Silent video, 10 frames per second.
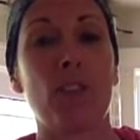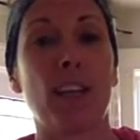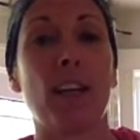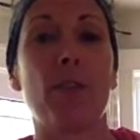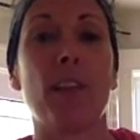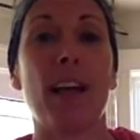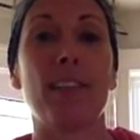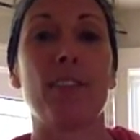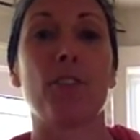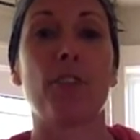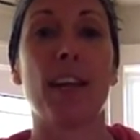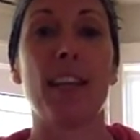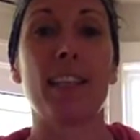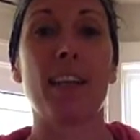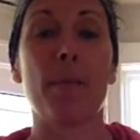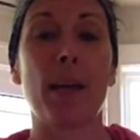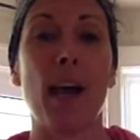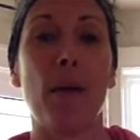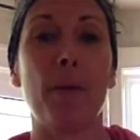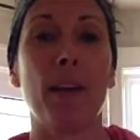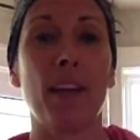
check out classes or trainings coming up.